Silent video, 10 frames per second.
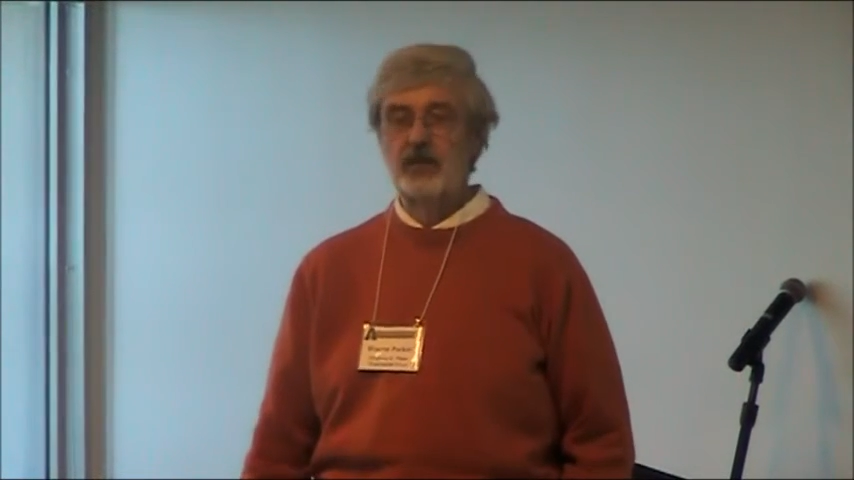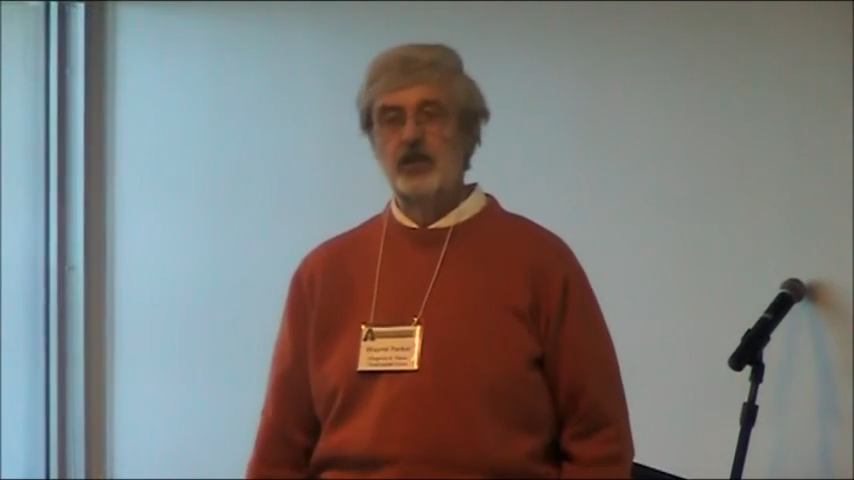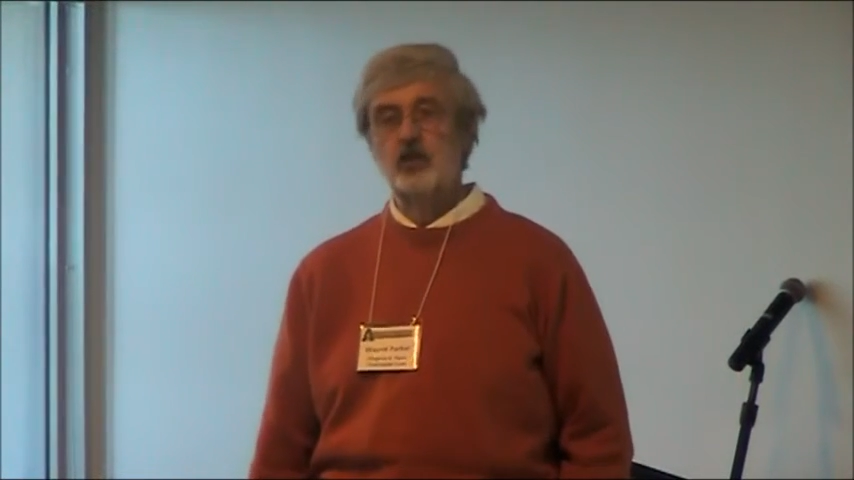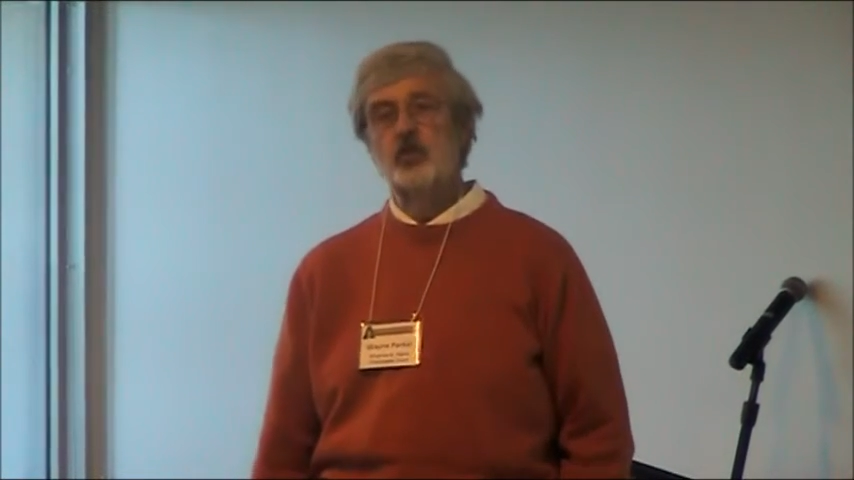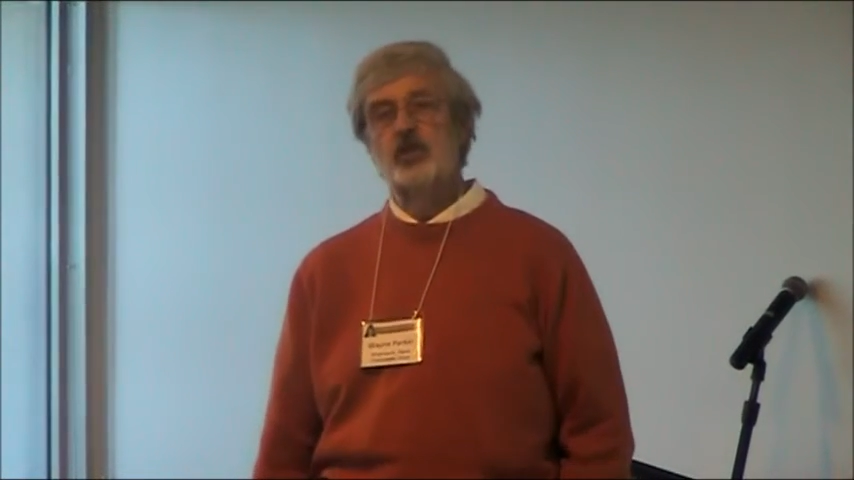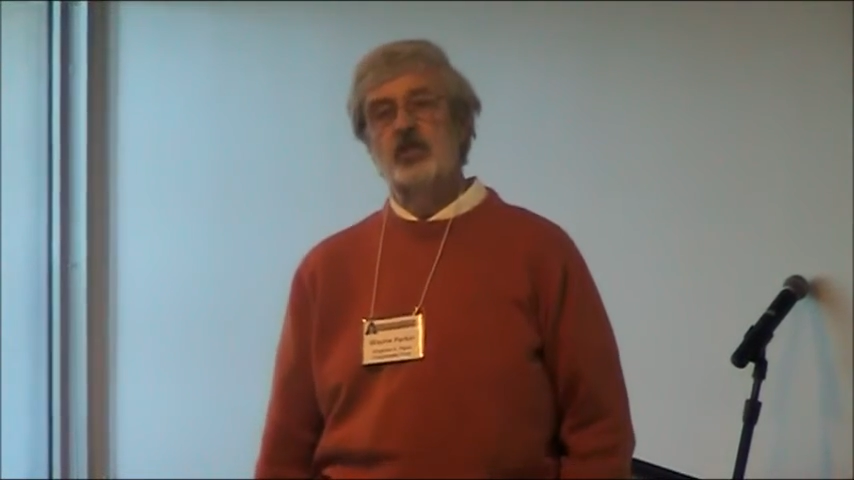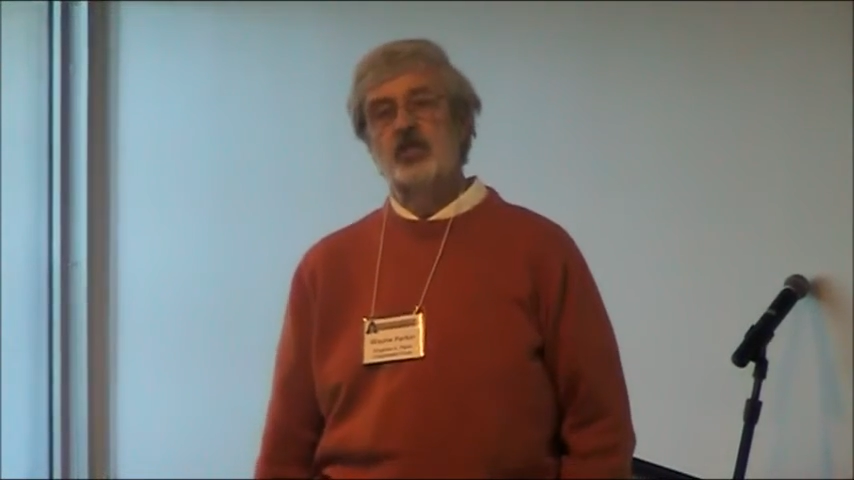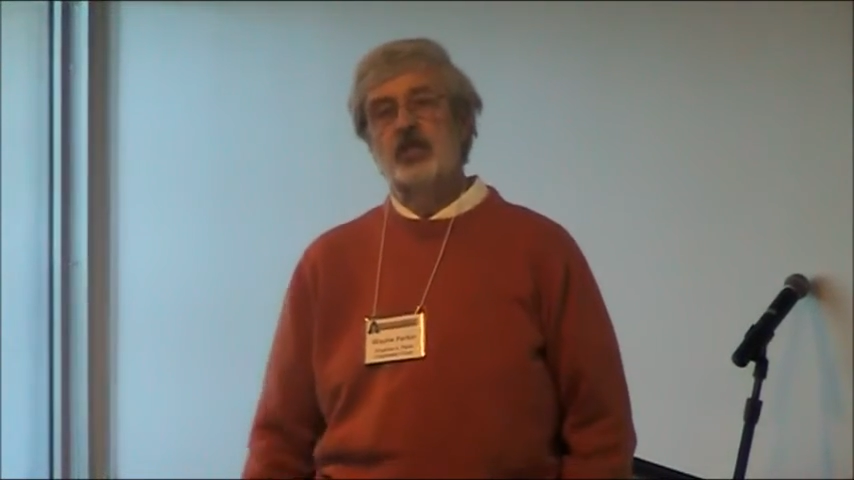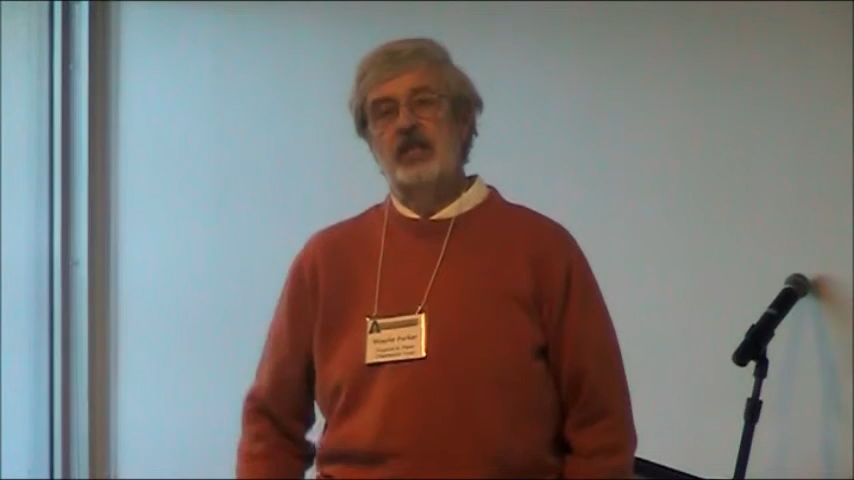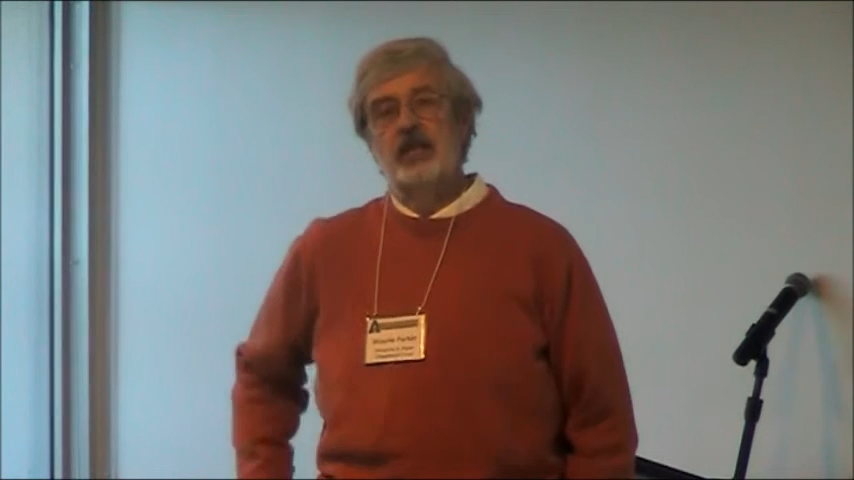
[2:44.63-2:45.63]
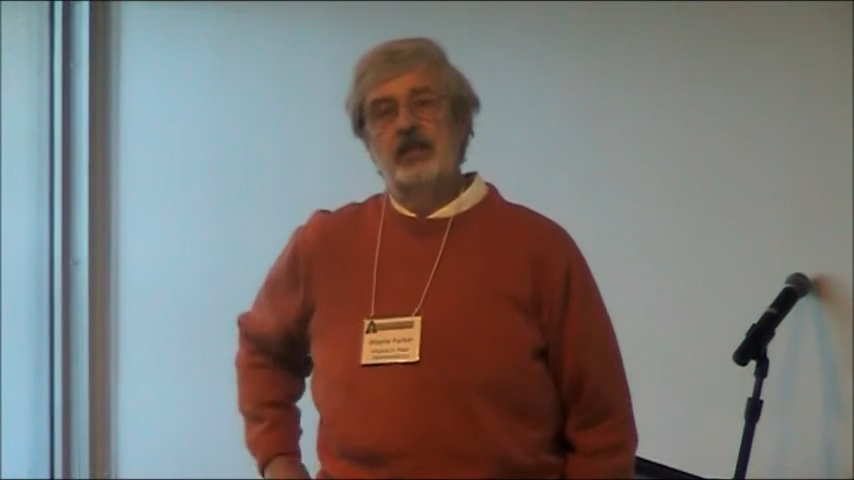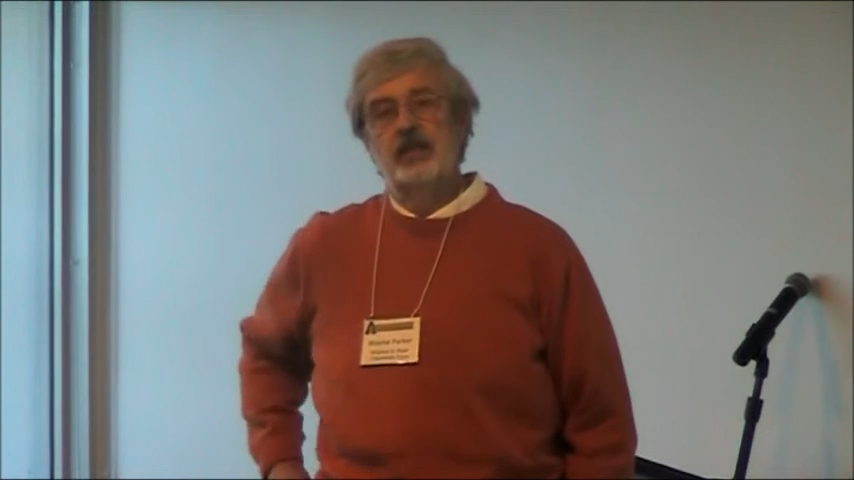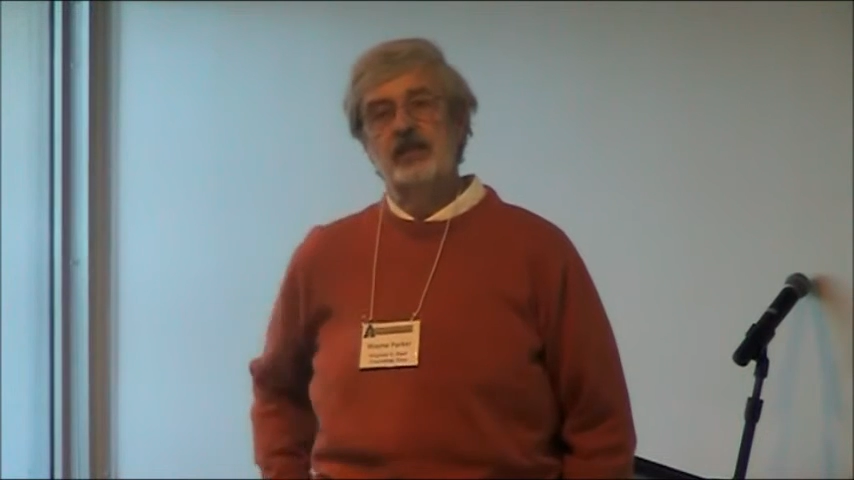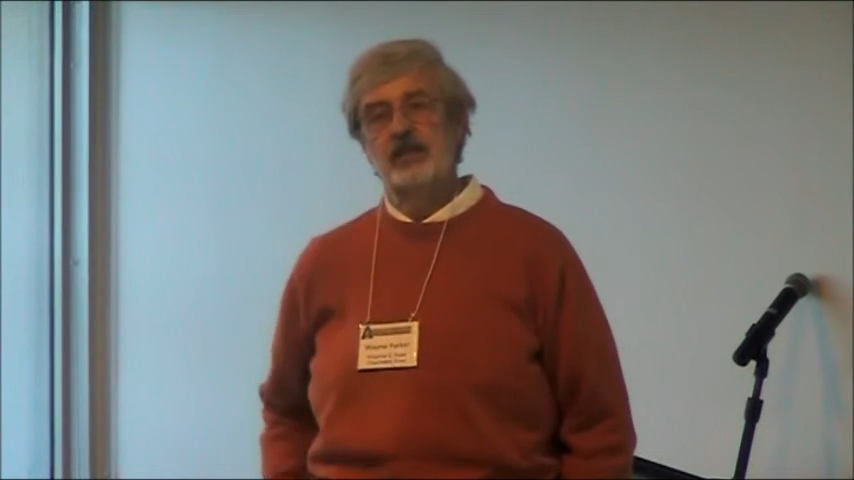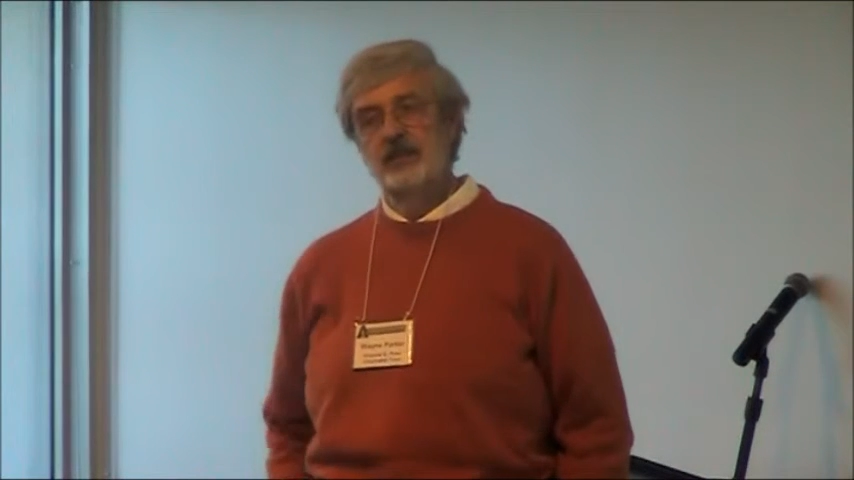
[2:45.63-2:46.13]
interest in